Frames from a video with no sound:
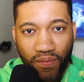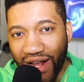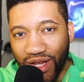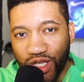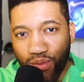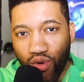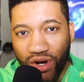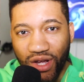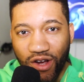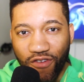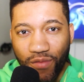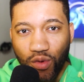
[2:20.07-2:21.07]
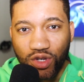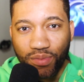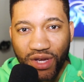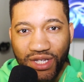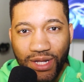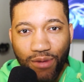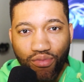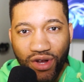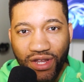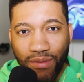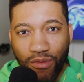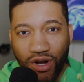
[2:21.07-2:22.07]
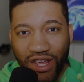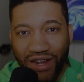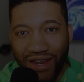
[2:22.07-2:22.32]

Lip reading: At this point, the government was basically printing money